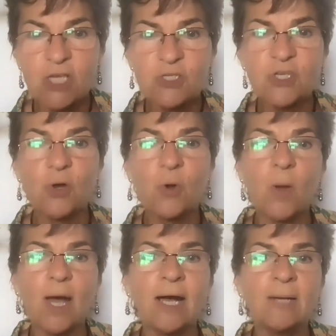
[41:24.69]

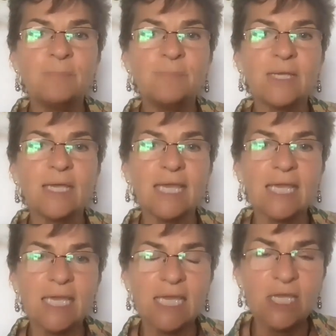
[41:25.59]
So
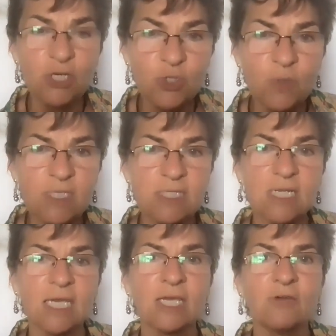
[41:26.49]

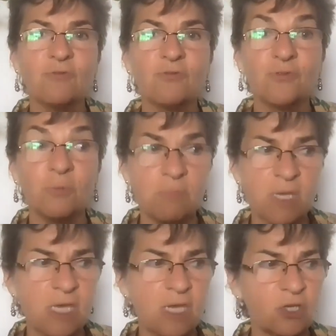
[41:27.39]
interesting for me,